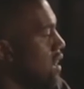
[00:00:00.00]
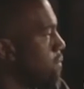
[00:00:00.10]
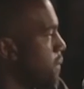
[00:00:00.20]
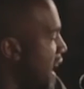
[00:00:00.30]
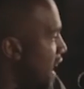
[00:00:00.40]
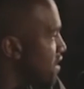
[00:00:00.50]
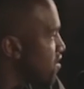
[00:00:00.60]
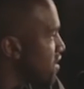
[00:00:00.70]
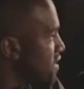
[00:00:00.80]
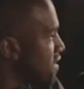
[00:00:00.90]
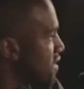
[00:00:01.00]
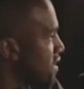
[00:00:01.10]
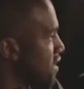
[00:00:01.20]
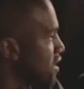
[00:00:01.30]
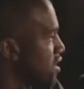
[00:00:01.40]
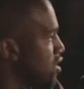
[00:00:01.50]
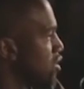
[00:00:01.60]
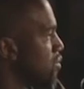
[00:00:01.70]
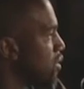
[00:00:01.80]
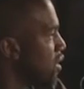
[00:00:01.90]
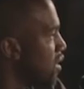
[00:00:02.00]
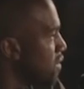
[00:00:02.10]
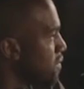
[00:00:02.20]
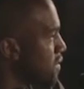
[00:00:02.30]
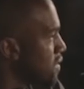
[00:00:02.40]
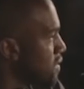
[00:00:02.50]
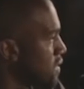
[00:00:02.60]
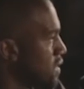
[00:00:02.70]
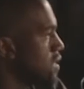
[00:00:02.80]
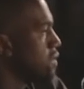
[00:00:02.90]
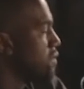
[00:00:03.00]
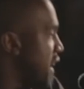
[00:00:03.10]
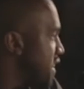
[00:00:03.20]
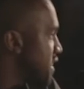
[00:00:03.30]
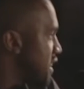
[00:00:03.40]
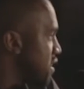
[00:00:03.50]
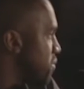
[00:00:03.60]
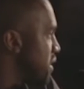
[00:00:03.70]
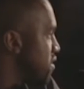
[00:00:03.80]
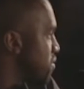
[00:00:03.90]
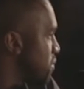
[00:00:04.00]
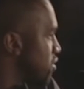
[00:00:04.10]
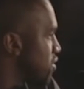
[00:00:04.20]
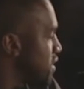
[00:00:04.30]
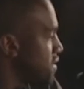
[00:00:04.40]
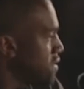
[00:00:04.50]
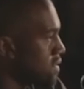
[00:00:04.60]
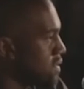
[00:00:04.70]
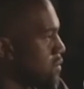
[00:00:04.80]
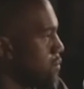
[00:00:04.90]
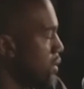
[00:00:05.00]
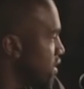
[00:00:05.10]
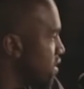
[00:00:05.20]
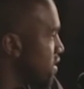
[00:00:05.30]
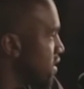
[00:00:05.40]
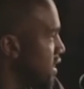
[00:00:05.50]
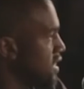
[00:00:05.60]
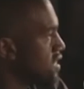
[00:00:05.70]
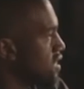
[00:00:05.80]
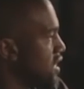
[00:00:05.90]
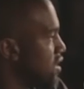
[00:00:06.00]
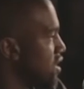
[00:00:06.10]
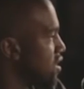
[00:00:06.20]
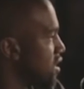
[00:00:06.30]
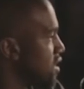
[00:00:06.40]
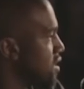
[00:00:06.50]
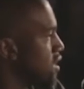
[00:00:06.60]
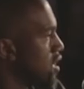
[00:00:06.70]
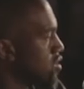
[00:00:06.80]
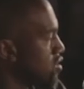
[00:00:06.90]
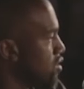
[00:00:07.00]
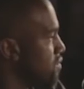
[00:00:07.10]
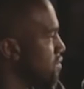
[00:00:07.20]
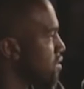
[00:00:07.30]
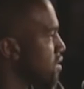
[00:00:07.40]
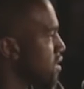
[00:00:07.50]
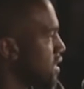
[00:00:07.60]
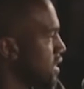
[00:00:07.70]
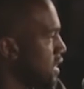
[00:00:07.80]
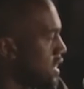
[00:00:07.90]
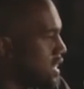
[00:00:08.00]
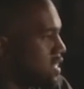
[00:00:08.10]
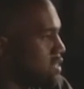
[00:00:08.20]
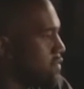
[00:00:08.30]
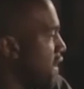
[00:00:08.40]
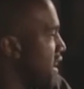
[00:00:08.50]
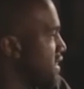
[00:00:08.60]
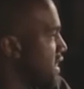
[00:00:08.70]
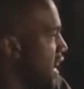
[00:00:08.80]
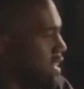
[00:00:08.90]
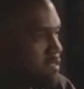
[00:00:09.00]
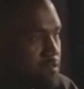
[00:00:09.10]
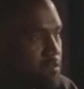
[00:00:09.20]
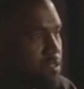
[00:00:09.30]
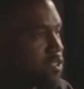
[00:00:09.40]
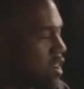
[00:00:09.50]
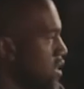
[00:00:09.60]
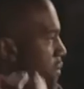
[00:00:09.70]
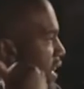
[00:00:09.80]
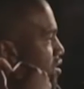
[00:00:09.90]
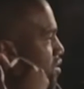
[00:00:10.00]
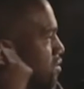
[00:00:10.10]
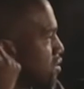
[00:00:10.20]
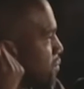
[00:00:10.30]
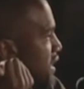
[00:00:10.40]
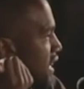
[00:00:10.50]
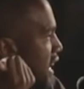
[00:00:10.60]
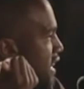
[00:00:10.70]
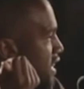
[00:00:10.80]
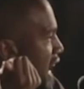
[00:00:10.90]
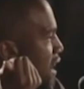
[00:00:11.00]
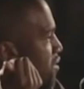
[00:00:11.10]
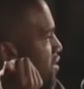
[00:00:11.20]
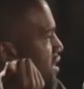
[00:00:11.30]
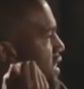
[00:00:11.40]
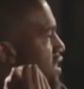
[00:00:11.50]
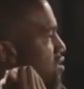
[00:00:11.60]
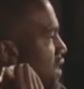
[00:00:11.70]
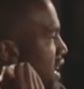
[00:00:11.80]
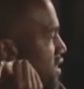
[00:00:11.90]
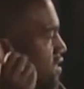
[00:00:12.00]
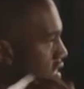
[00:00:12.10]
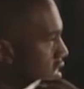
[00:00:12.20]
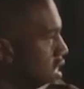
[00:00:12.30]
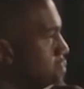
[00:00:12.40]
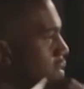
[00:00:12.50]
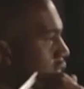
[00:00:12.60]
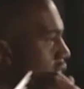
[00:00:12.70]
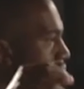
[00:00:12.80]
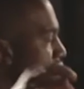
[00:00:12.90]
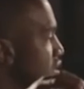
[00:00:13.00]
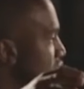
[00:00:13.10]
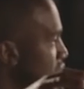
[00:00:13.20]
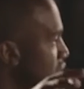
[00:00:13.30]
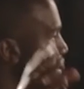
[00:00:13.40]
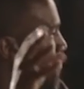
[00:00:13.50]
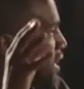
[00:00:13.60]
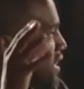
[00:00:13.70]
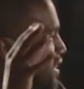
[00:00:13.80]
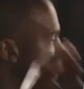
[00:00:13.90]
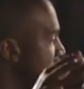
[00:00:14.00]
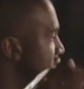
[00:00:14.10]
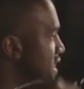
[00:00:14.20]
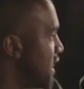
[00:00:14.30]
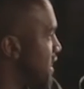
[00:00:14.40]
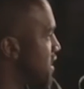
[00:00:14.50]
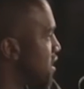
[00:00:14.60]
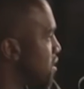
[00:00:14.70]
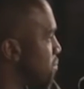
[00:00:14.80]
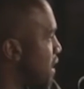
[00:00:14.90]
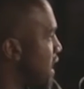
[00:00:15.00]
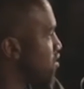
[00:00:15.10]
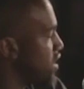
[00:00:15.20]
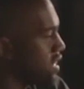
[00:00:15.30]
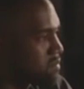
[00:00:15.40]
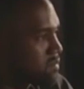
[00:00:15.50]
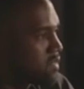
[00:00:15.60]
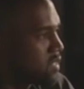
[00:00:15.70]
of passion to the world. The fight that Louise Wilson pushed and instilled into her students. The fight that, when you talk about students putting 80 hours in and trying to sleep at the school and being dedicated to the project,